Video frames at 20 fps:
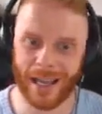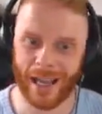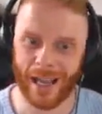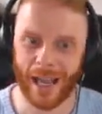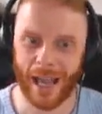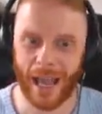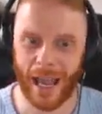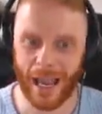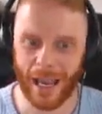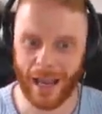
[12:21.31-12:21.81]

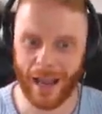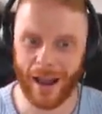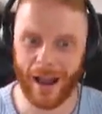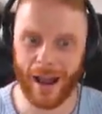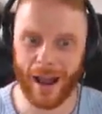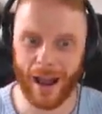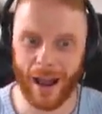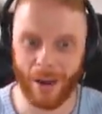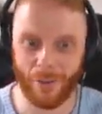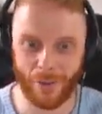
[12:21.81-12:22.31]
hey,
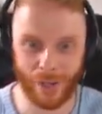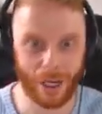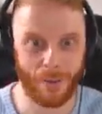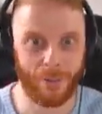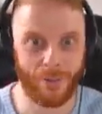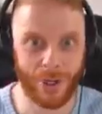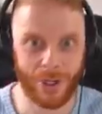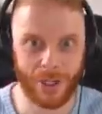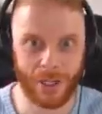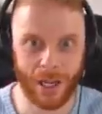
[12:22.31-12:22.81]
I really
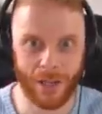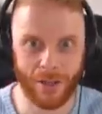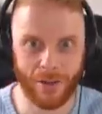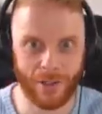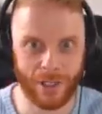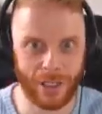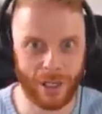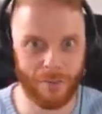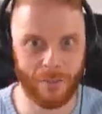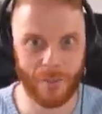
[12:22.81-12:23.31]
appreciate you
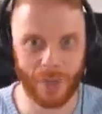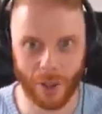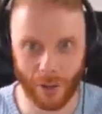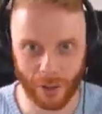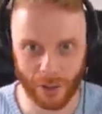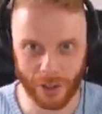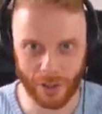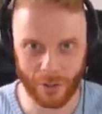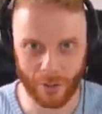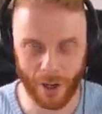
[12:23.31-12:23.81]
giving me all
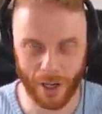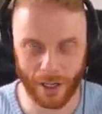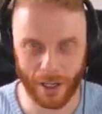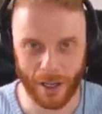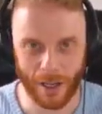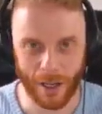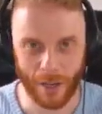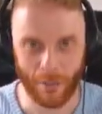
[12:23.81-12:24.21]
this work,